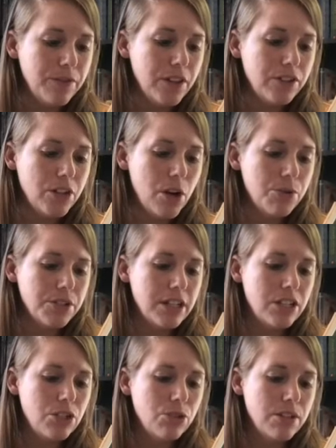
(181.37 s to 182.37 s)
the note
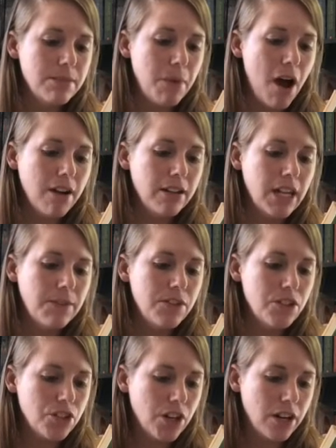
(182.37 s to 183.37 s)
into the pocket of his
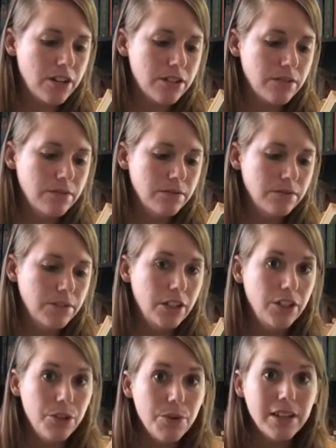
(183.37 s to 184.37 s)
shirt.
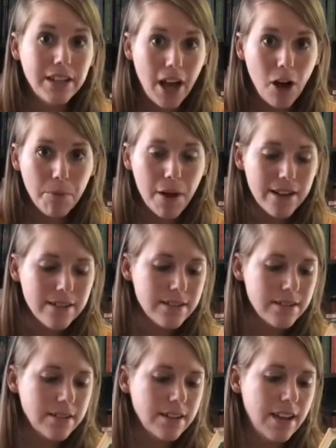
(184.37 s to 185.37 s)
"You can help
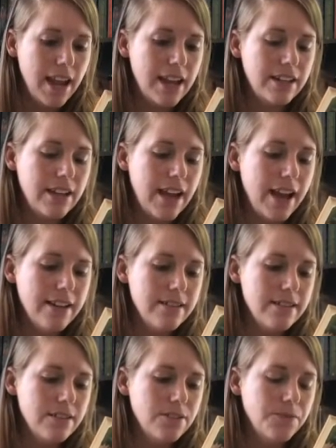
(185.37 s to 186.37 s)
us?" Annie
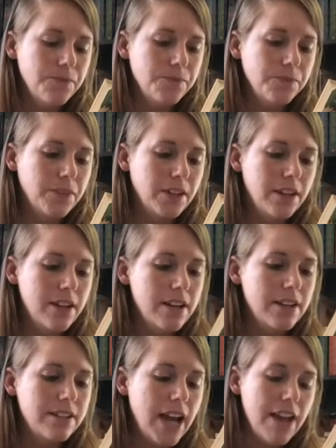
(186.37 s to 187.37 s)
asked.
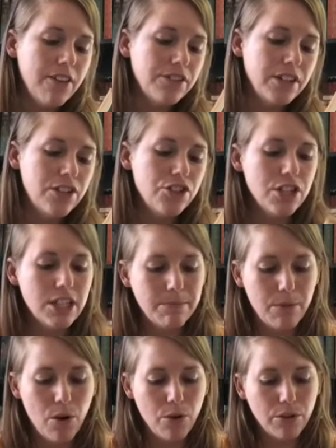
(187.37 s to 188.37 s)
Neither ninja
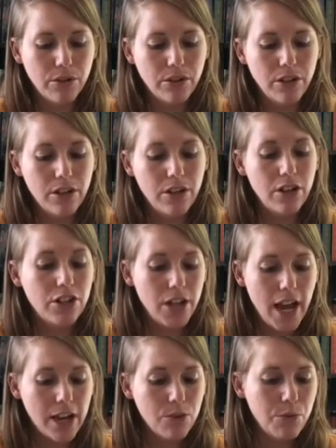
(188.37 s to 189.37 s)
spoke.
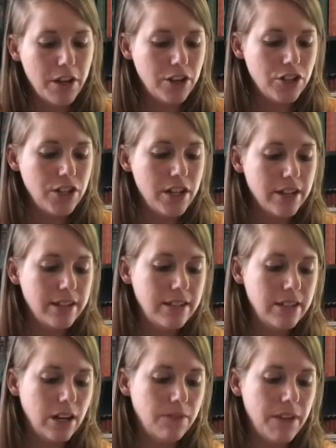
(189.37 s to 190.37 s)
Jack wished he could see
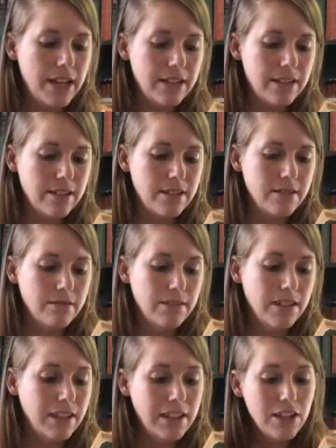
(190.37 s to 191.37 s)
their faces.
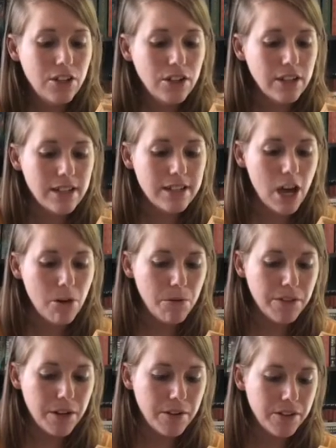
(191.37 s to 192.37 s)
He couldn't tell
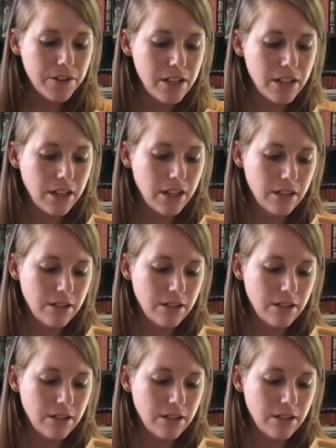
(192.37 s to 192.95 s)
what they were thinking.